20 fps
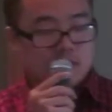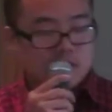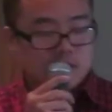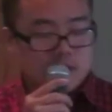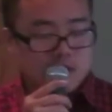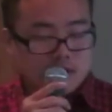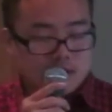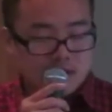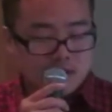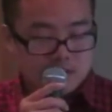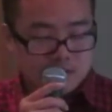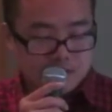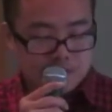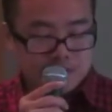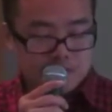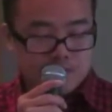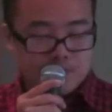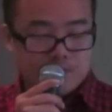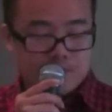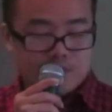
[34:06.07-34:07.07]
All right,
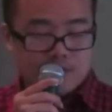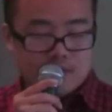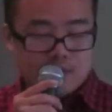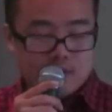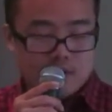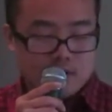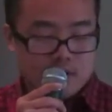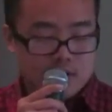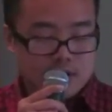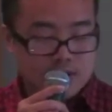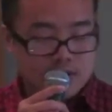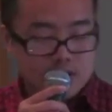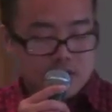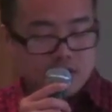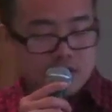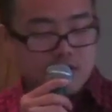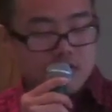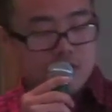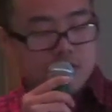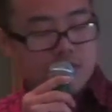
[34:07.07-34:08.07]
you're just
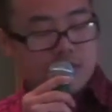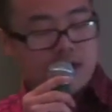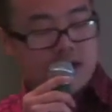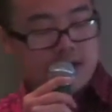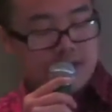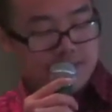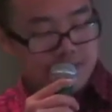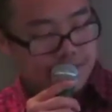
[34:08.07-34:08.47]
going to do that.